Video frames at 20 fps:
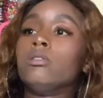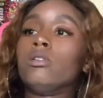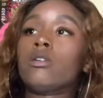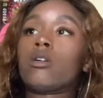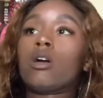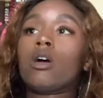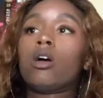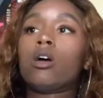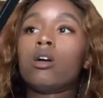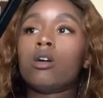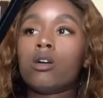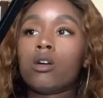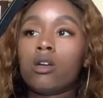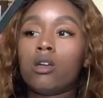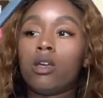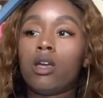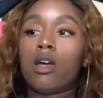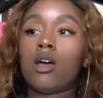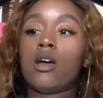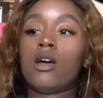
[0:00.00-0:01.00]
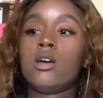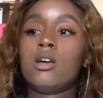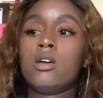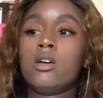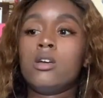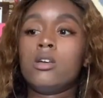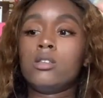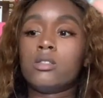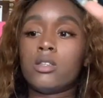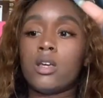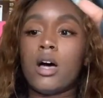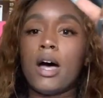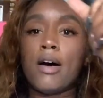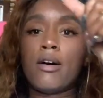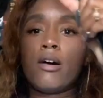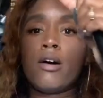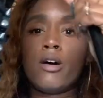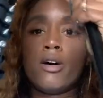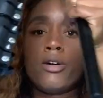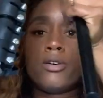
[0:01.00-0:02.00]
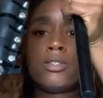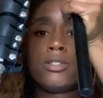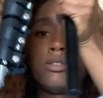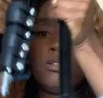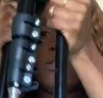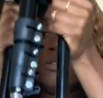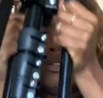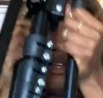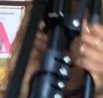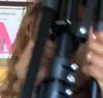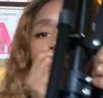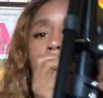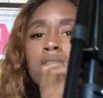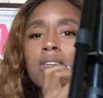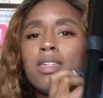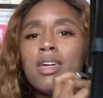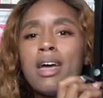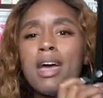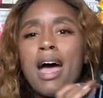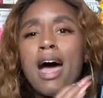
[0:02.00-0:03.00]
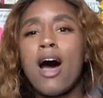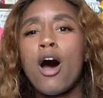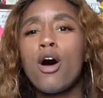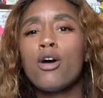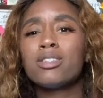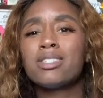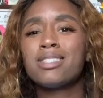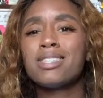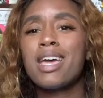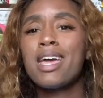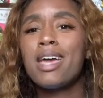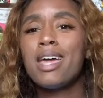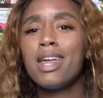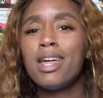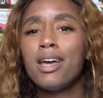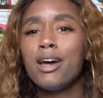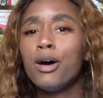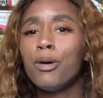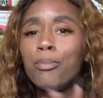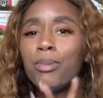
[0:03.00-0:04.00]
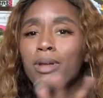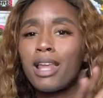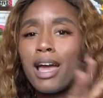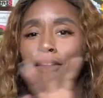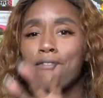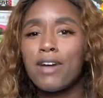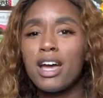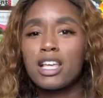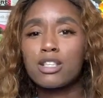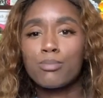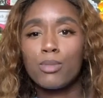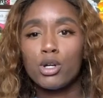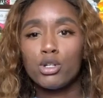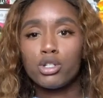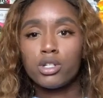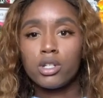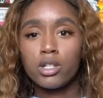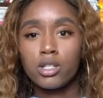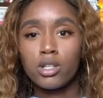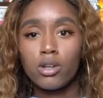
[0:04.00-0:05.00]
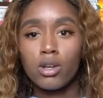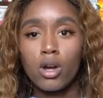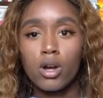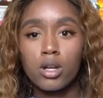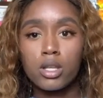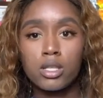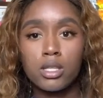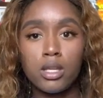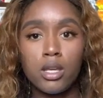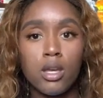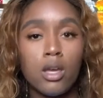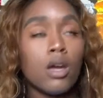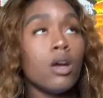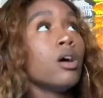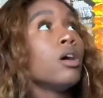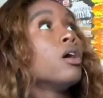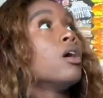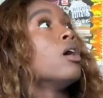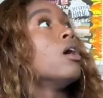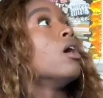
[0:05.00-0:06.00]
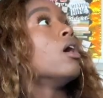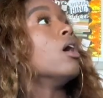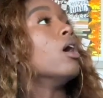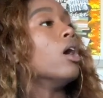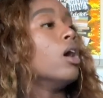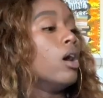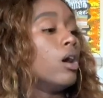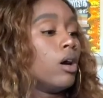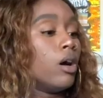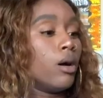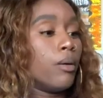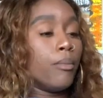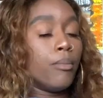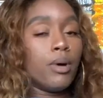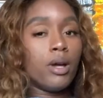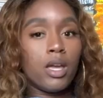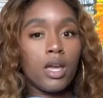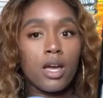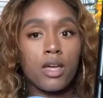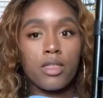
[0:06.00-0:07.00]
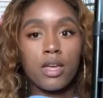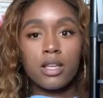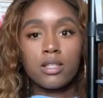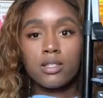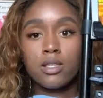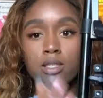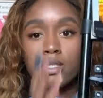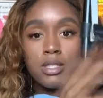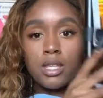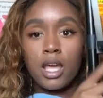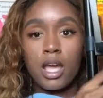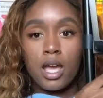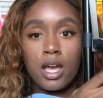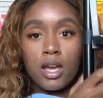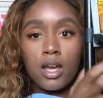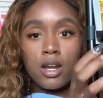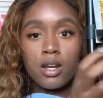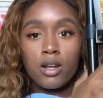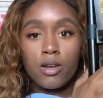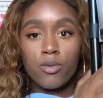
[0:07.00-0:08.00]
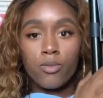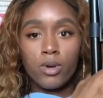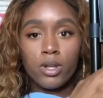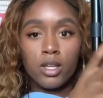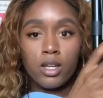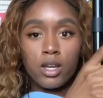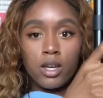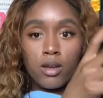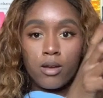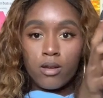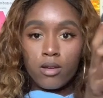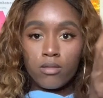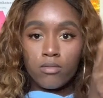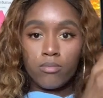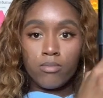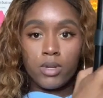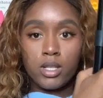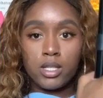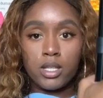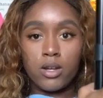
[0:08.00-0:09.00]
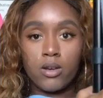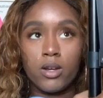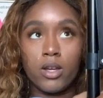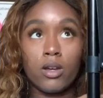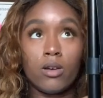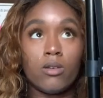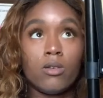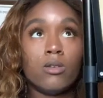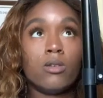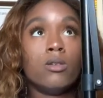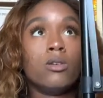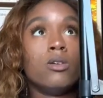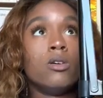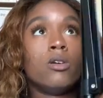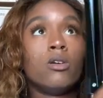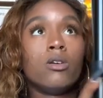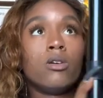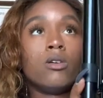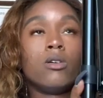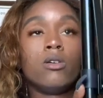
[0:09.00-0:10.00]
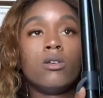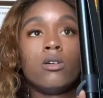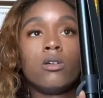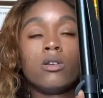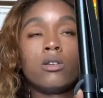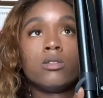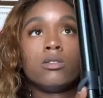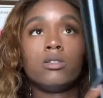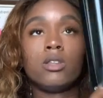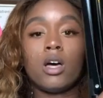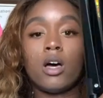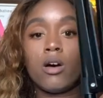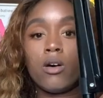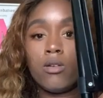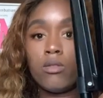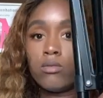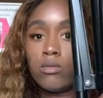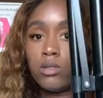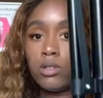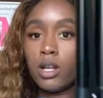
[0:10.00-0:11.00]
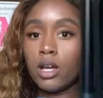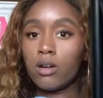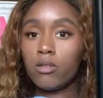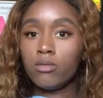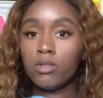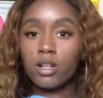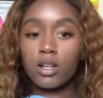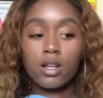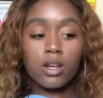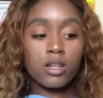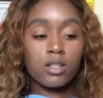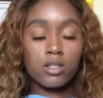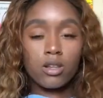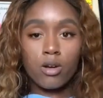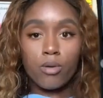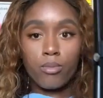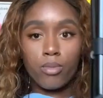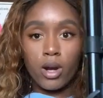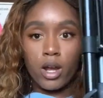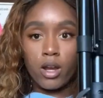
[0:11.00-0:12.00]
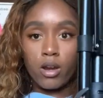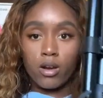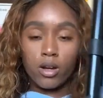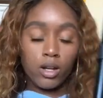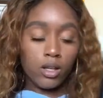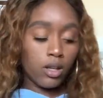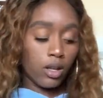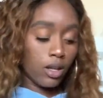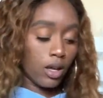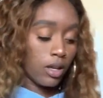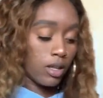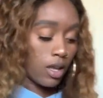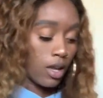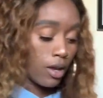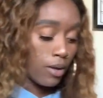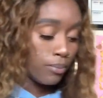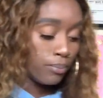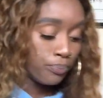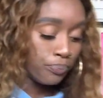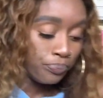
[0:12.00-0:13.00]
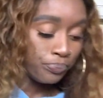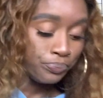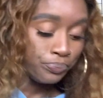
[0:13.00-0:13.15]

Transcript: Okay, yeah. So I'll y'all see that I'll set it open like fast motion so y'all can see. Um, but yeah, that's the stand. Really good material. So that don't look like it's gonna break or anything like that.